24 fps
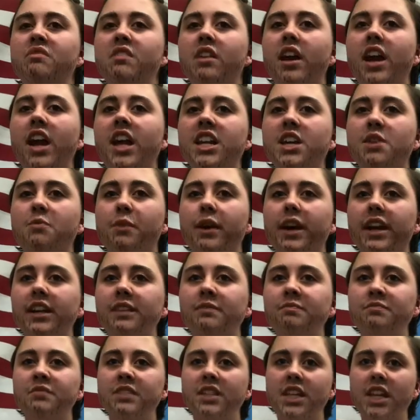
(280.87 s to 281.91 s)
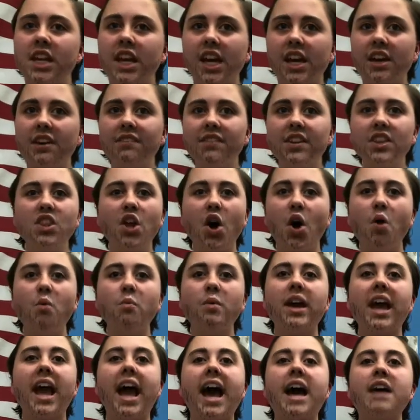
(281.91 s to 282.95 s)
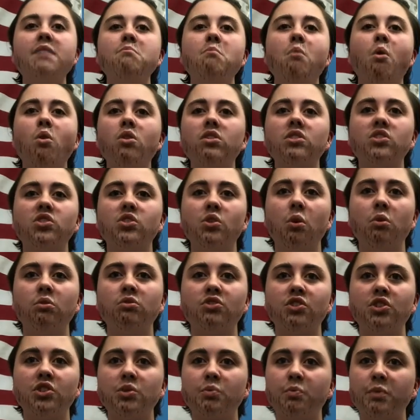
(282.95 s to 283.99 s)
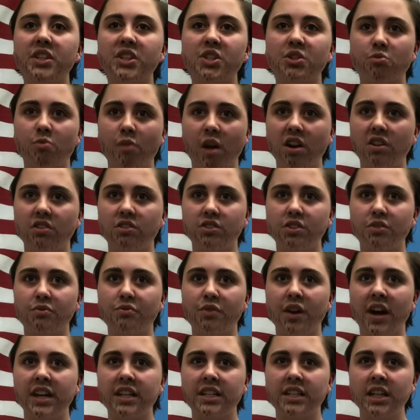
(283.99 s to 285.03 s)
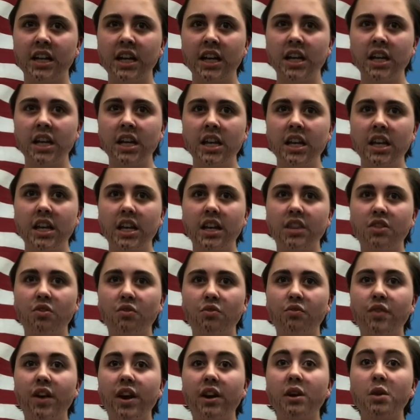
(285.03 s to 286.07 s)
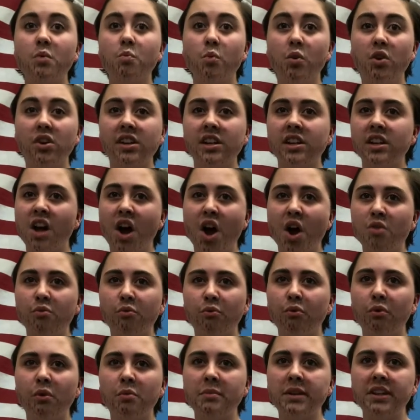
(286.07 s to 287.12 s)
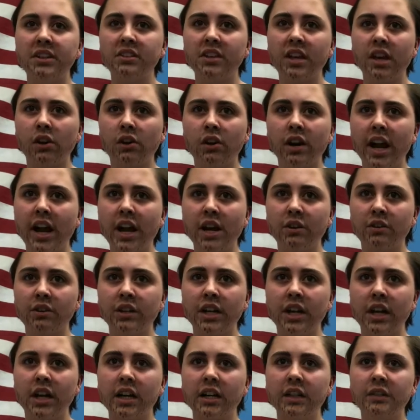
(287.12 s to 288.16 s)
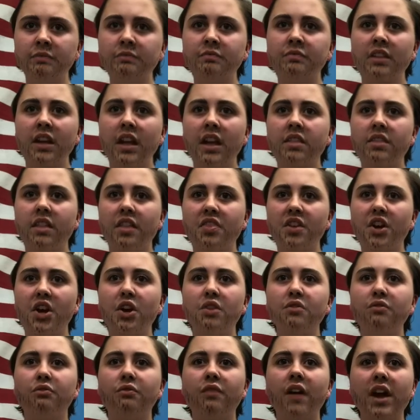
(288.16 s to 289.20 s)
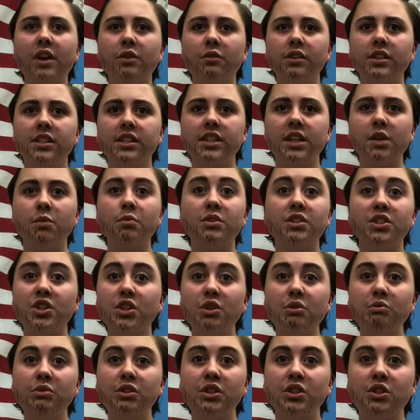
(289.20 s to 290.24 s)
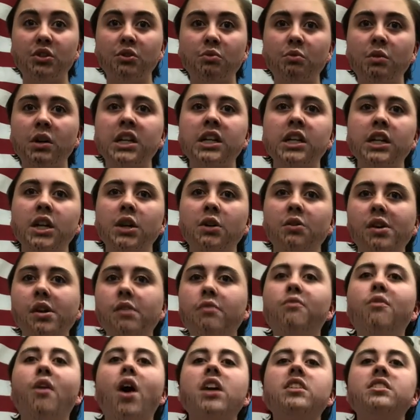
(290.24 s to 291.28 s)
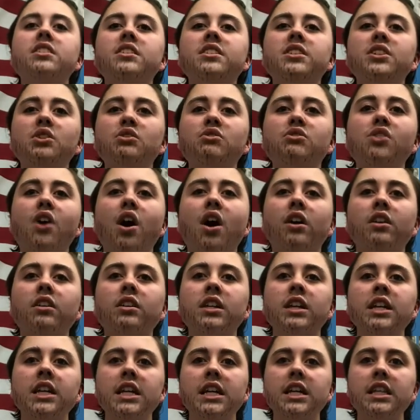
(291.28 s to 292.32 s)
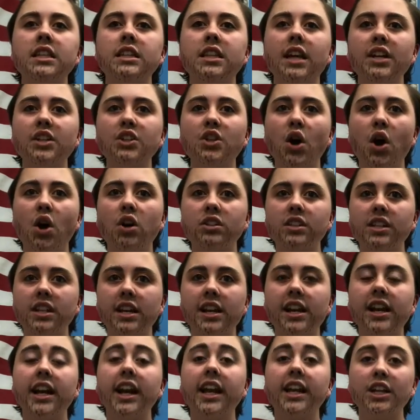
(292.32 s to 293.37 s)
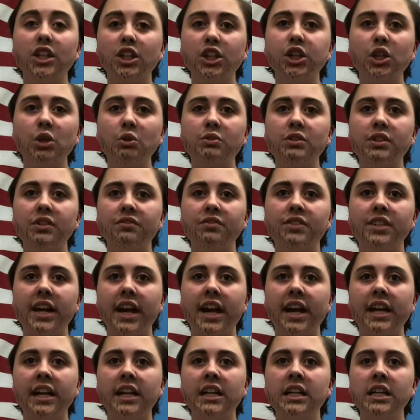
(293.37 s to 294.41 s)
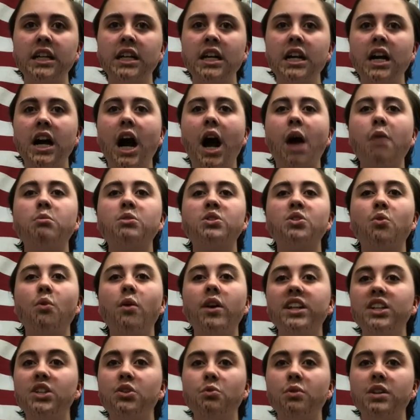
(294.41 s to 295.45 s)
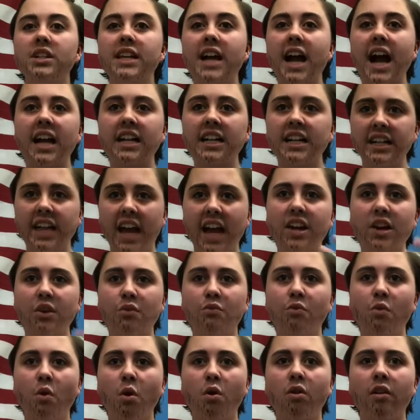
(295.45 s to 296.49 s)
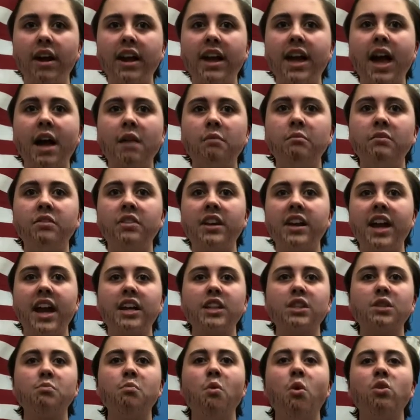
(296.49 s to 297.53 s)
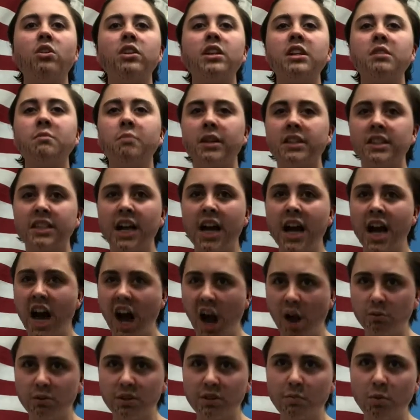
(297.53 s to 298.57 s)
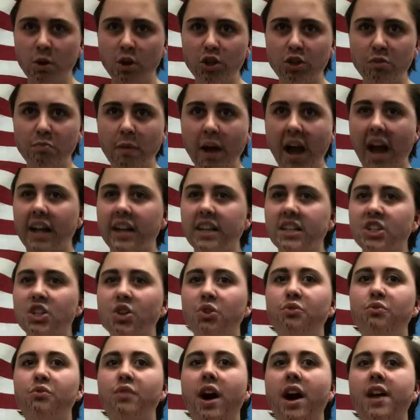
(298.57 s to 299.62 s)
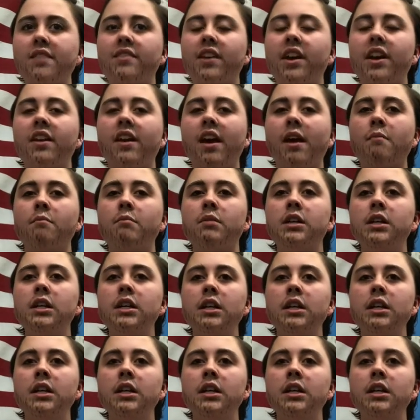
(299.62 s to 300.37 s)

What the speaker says: Anyway, even though we had more soldiers, we struggled to fight in the very wooded, unfamiliar area that the Confederacy was used to. We fought until dark, then called it an inclusive day. I was going to attack again at 4 a.m. the next morning, but I was pushed back until 5 a.m.